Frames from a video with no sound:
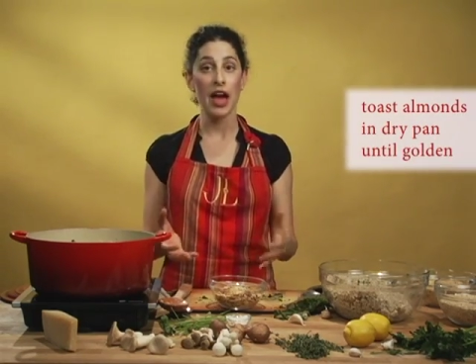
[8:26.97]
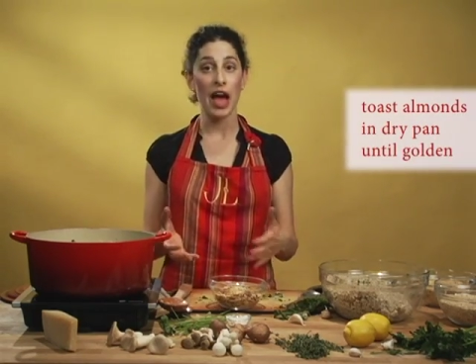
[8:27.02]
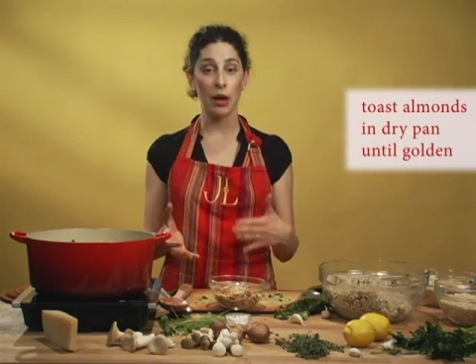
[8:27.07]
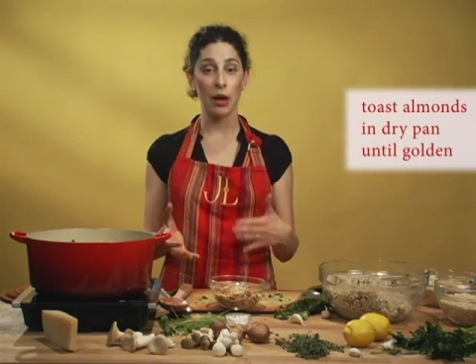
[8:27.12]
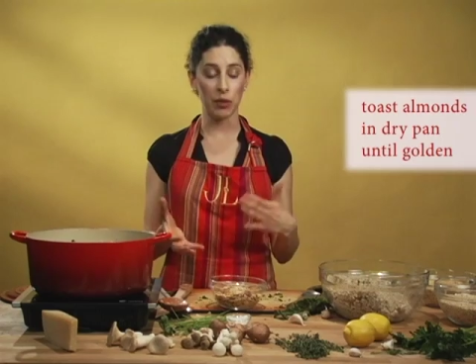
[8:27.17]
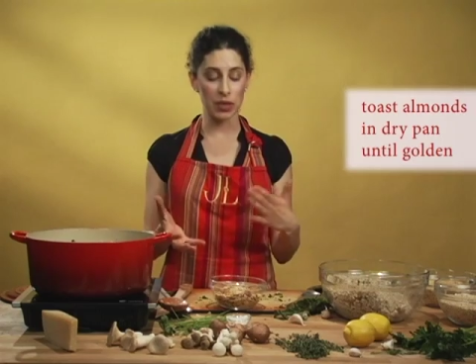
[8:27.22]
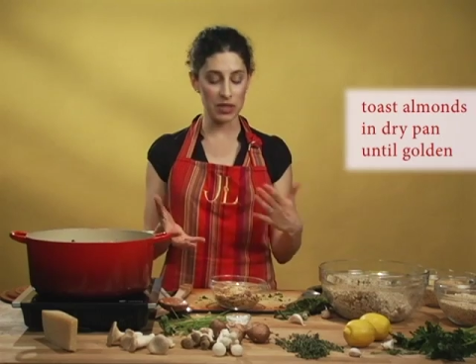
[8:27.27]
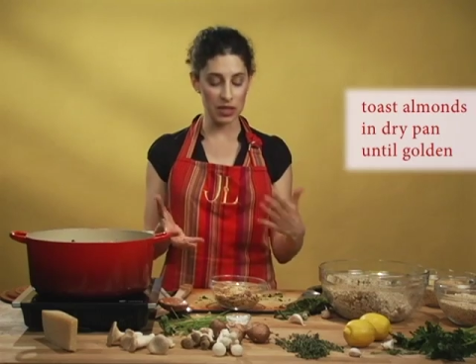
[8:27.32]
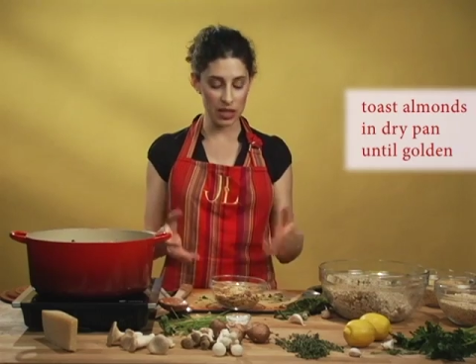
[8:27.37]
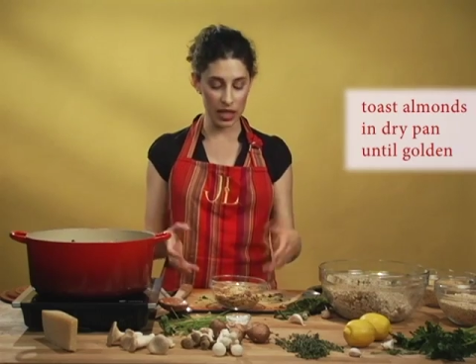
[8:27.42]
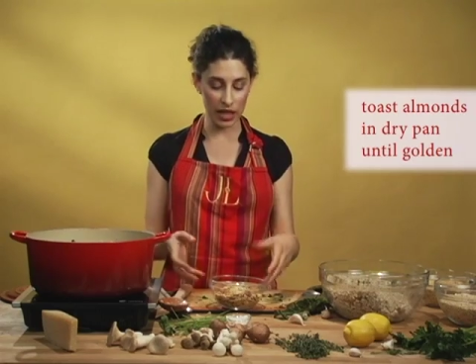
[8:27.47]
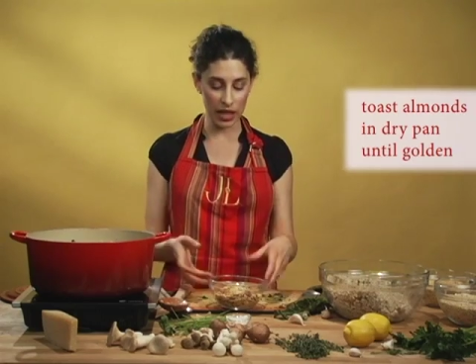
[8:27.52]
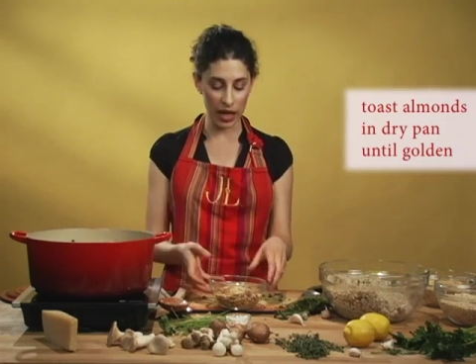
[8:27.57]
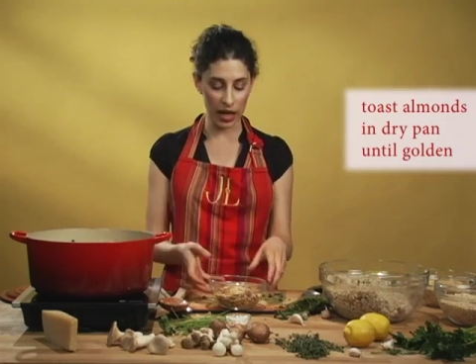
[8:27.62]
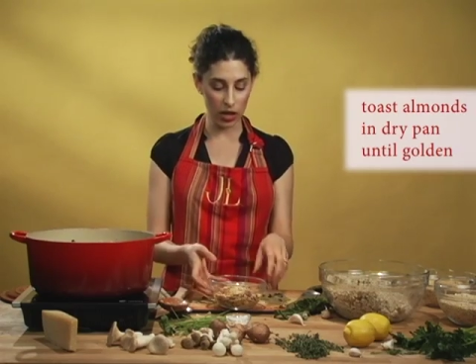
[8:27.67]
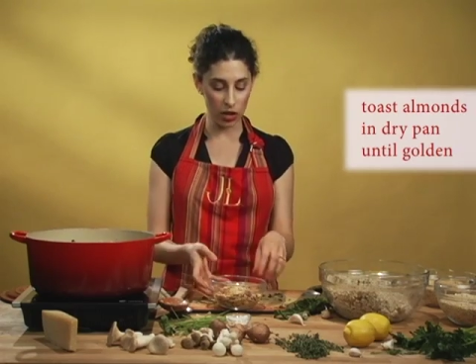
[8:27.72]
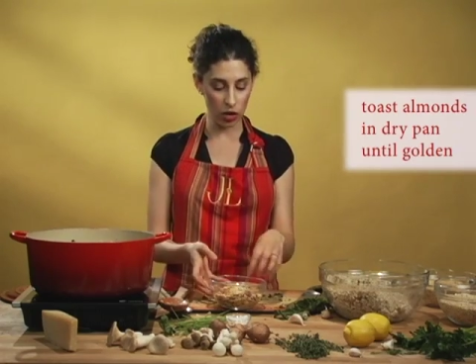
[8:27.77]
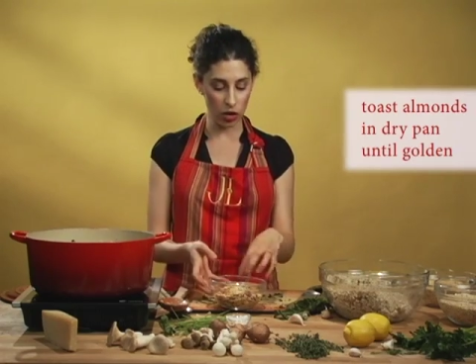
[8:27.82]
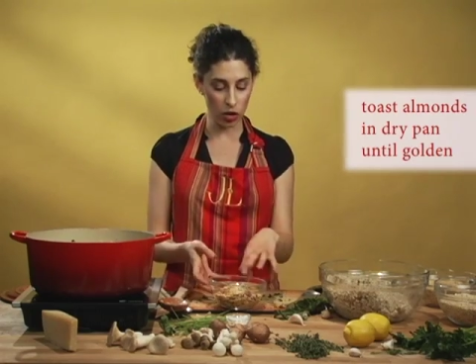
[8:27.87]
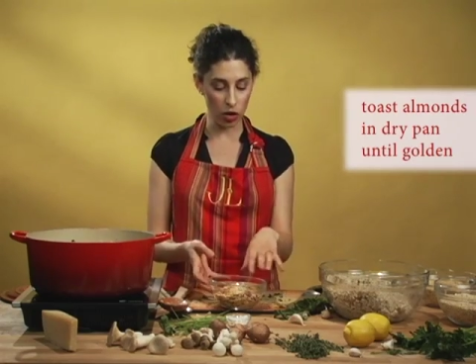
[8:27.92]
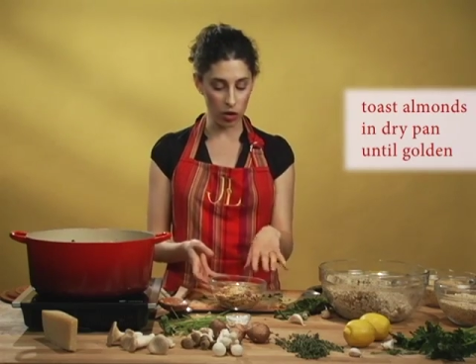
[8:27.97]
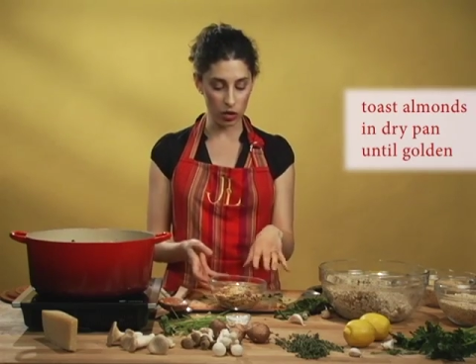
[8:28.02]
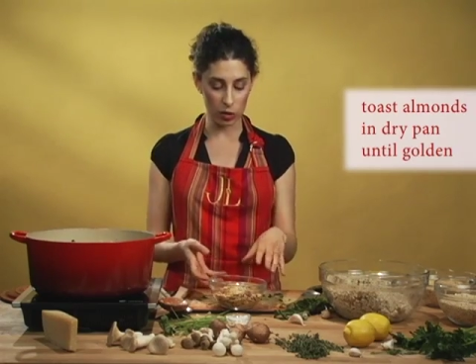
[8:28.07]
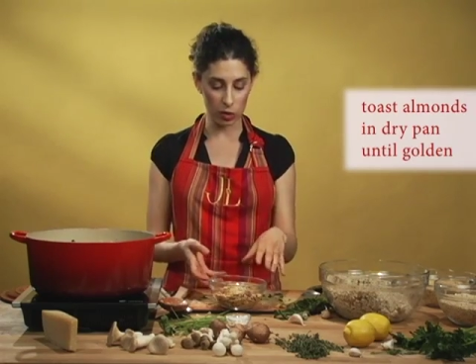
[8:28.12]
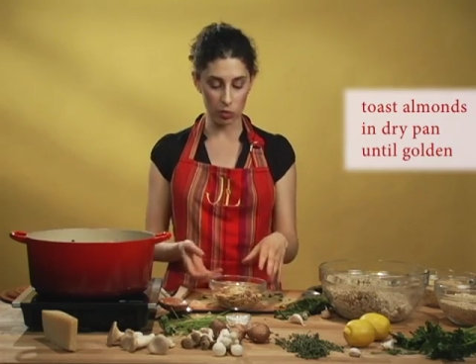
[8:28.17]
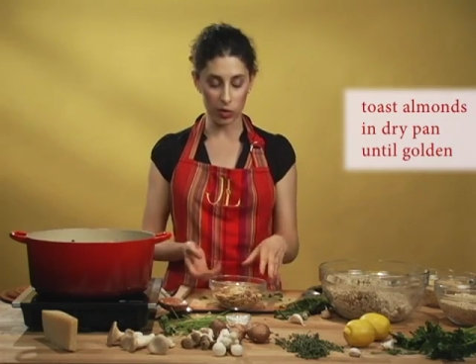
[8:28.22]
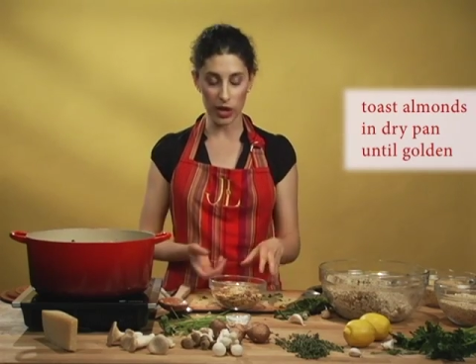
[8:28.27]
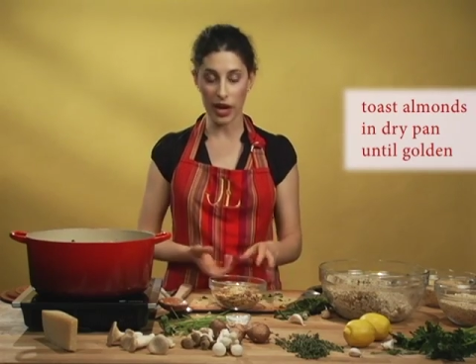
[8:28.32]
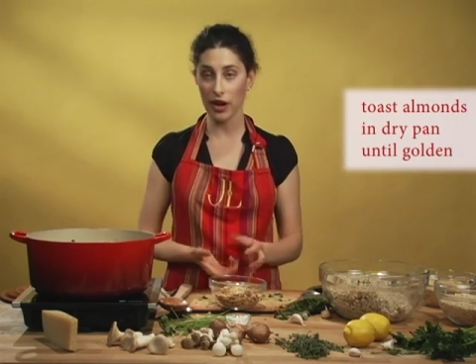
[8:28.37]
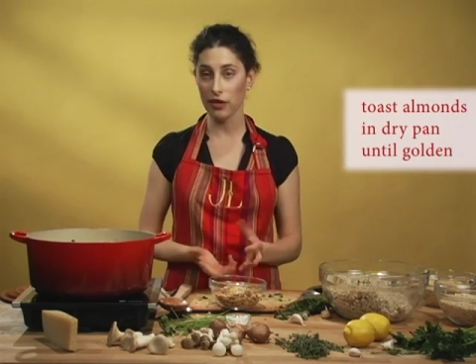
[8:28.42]
And once they get a little
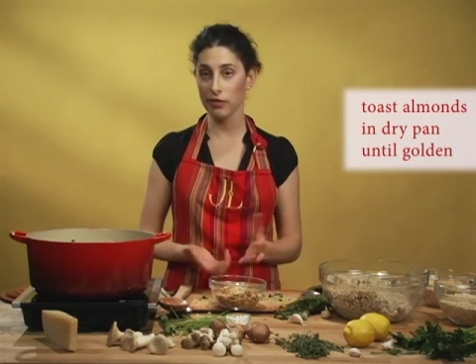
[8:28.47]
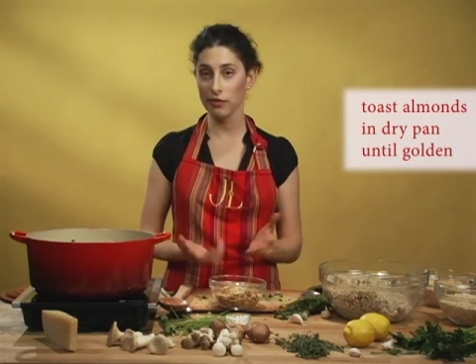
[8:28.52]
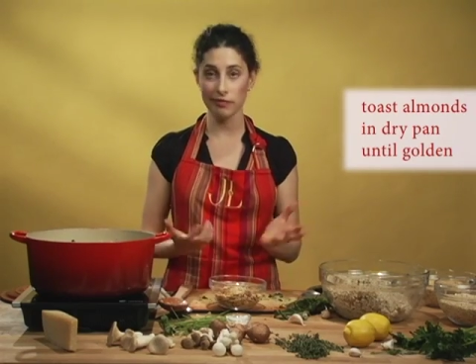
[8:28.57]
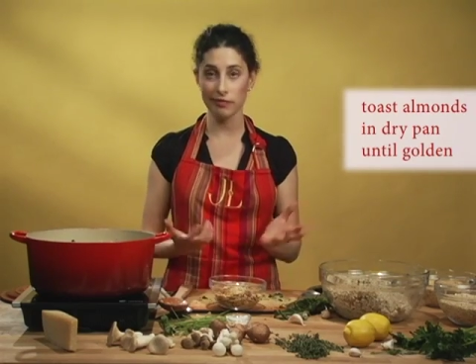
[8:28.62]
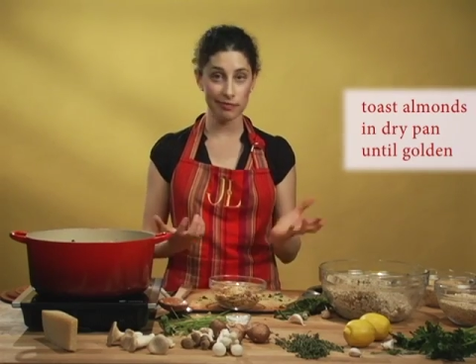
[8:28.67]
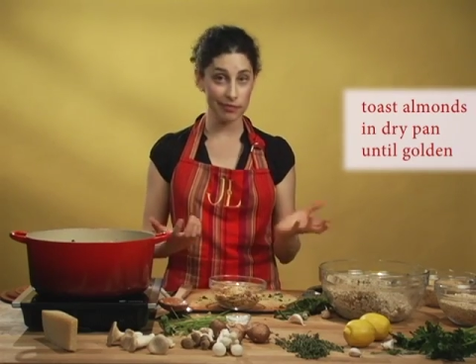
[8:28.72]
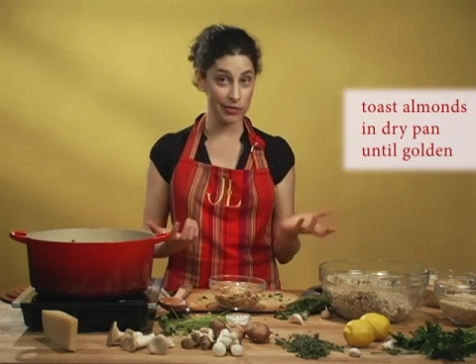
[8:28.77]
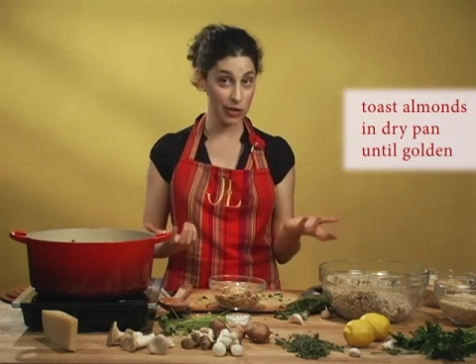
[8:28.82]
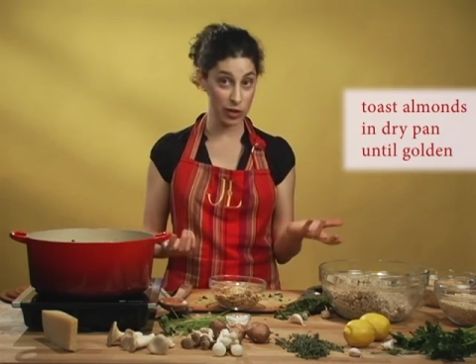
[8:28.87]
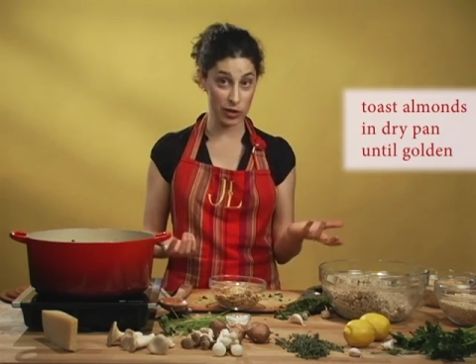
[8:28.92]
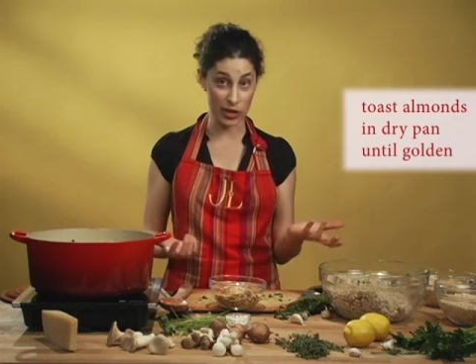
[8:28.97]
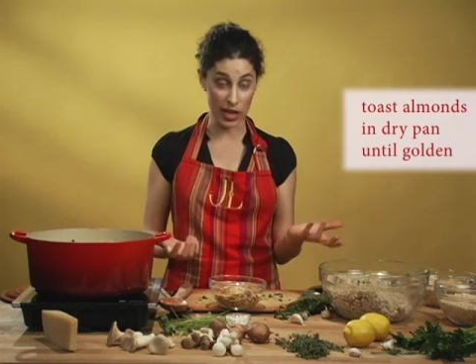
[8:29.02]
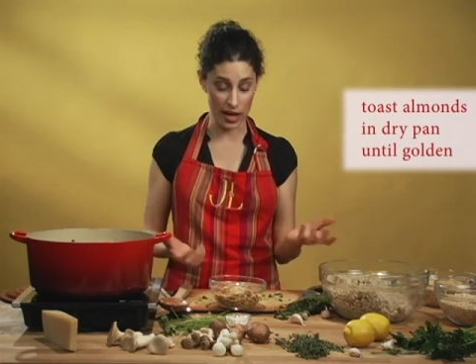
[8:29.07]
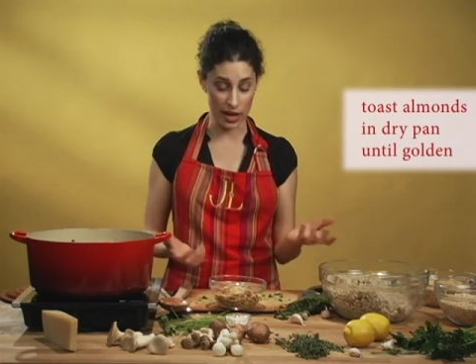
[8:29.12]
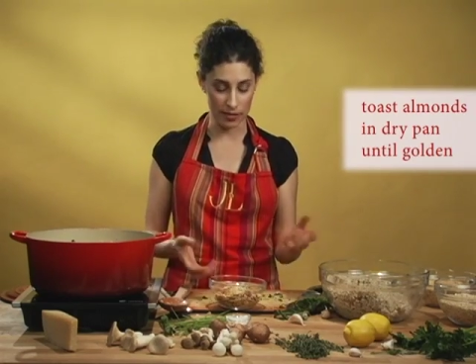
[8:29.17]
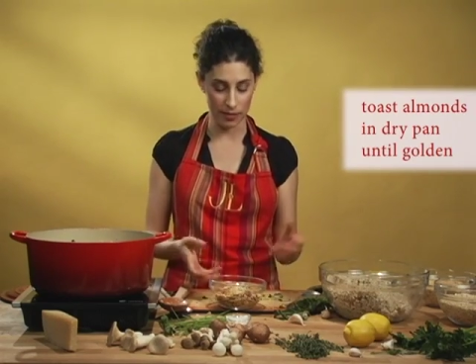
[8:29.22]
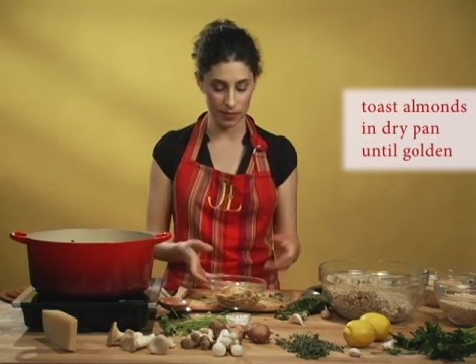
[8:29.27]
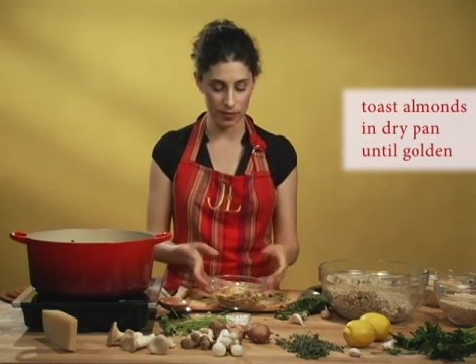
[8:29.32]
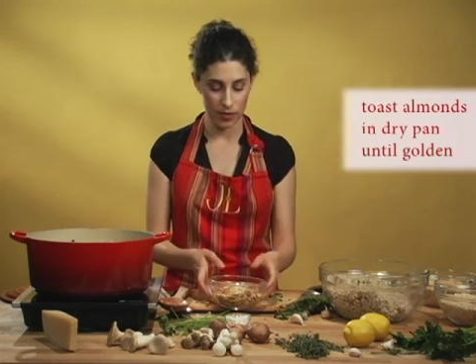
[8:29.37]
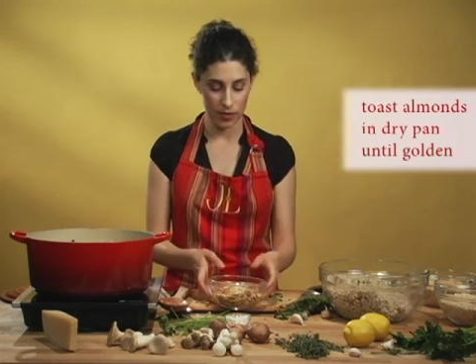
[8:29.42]
golden brown, you're done.